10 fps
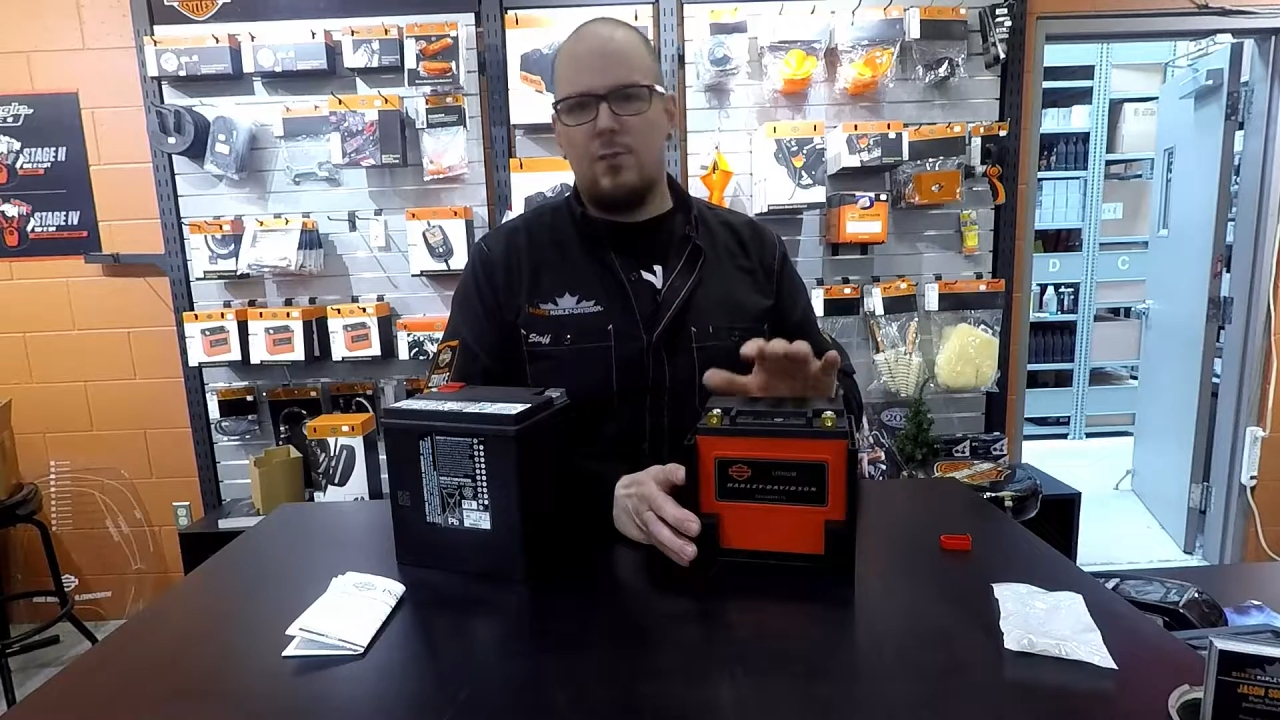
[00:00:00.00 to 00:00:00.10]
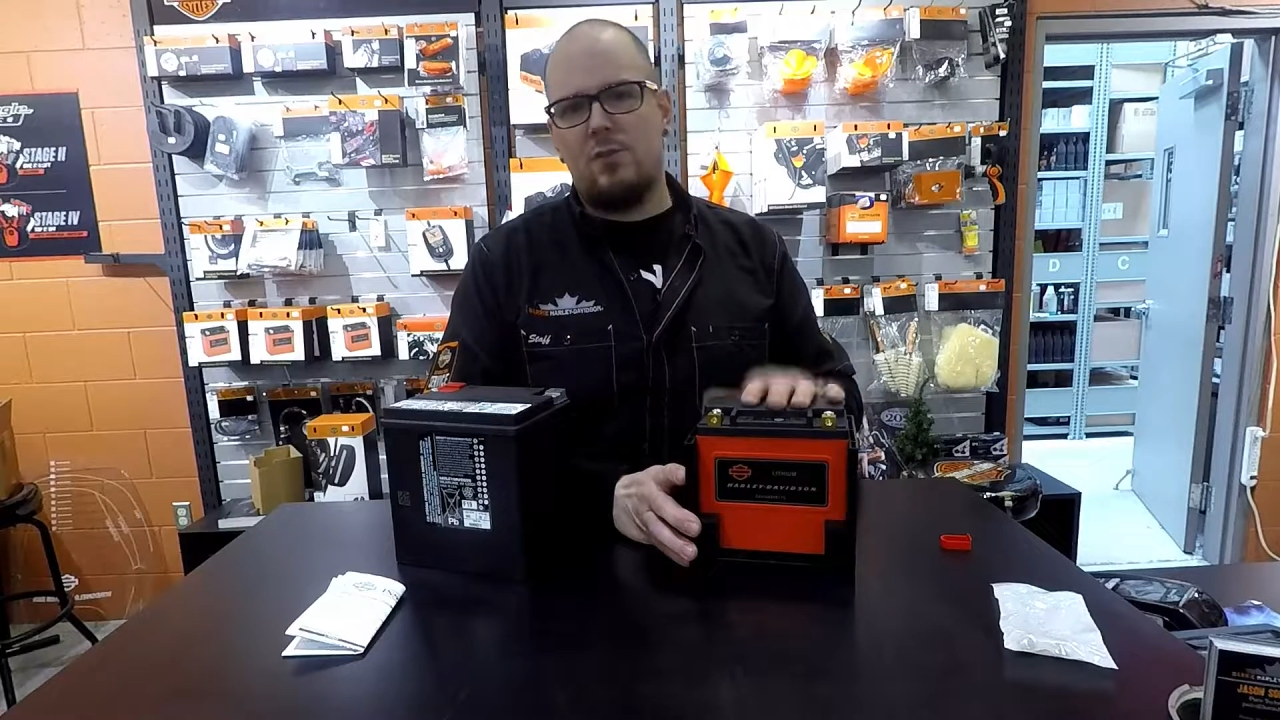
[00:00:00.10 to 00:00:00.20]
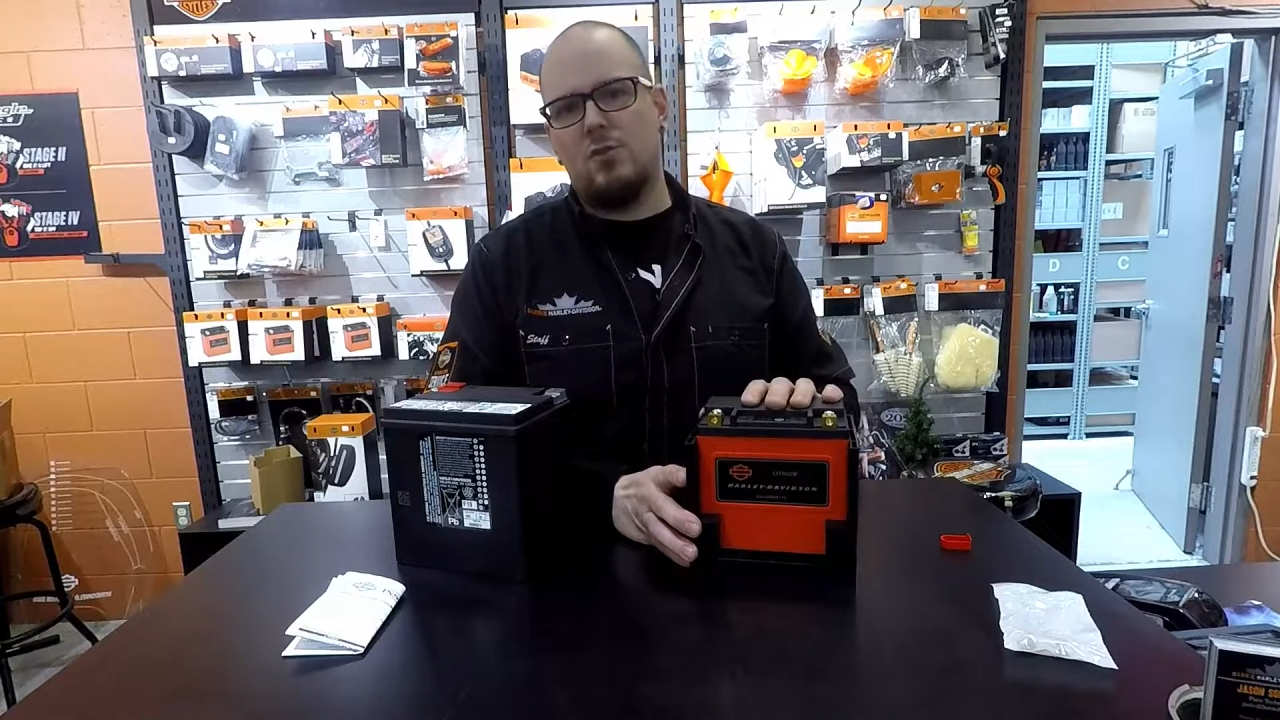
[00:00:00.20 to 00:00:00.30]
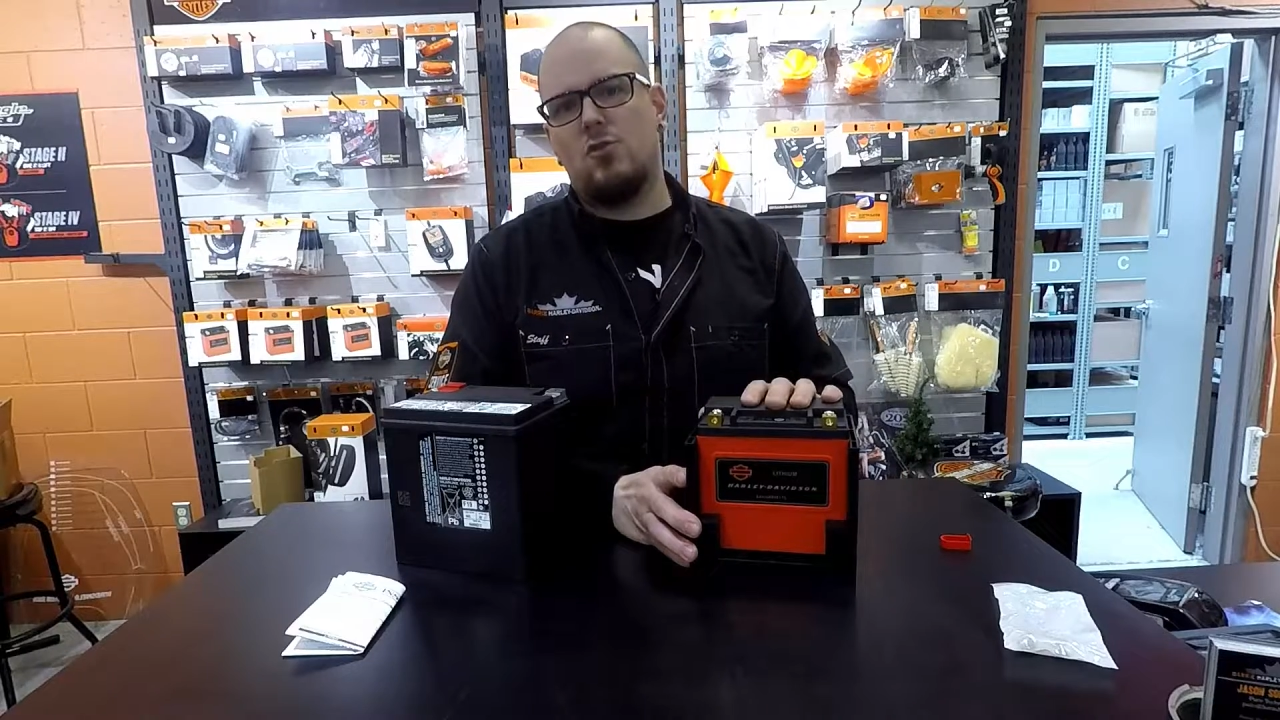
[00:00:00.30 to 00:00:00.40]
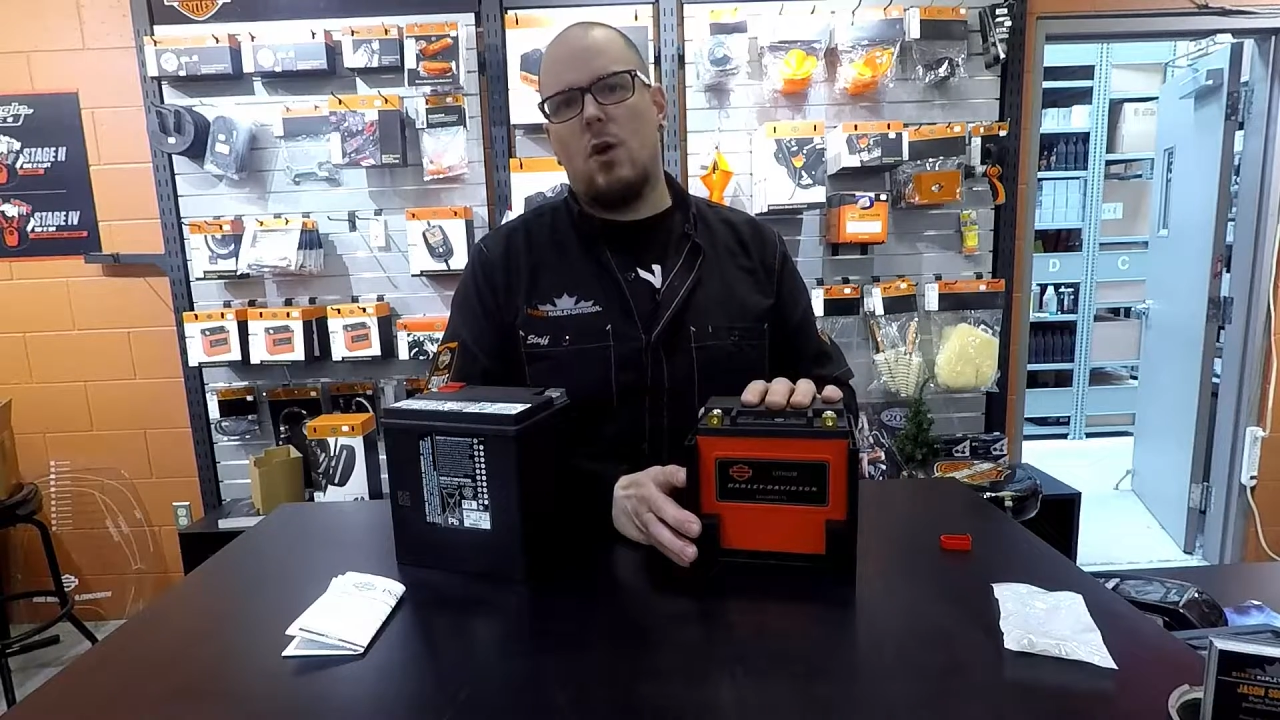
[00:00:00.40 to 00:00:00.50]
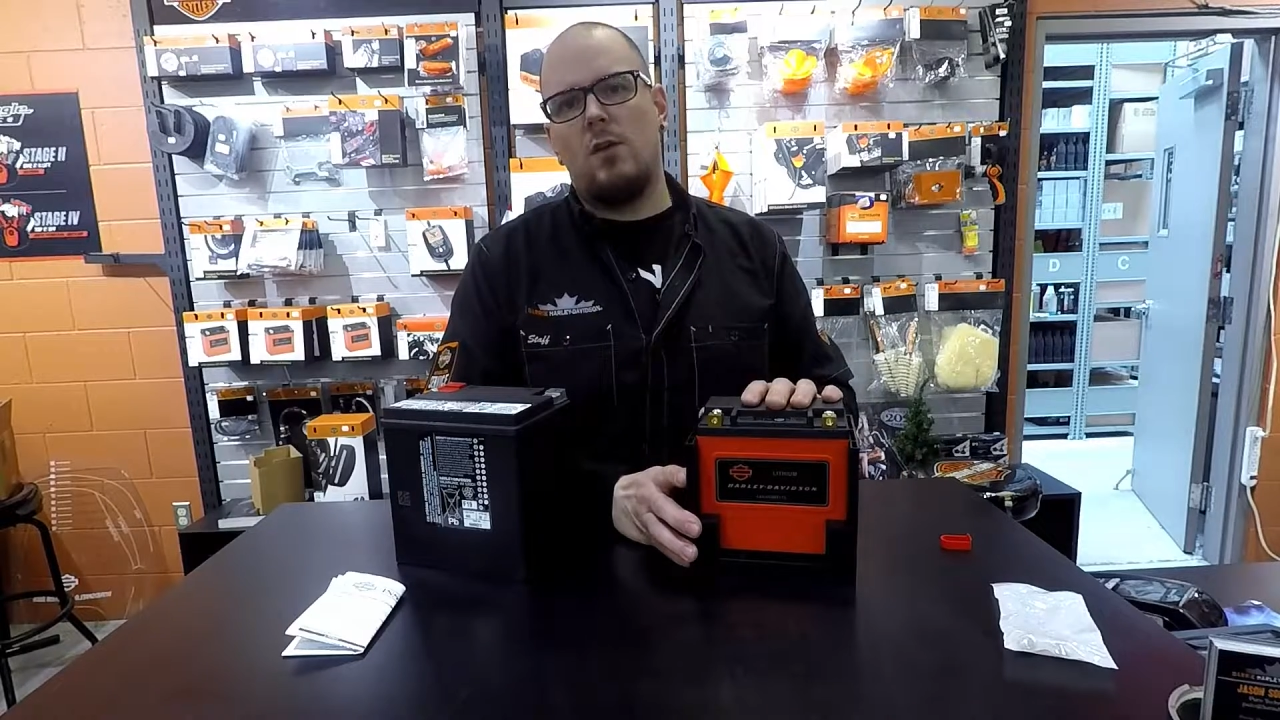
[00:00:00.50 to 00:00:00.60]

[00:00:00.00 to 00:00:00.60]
there's a draw,